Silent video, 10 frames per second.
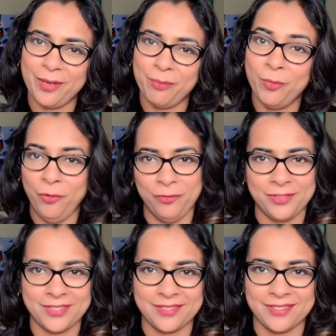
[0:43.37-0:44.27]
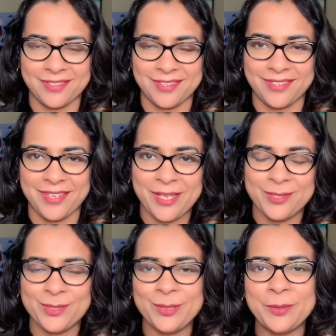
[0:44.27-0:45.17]
moves.
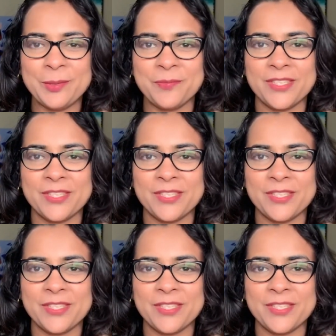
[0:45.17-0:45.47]
So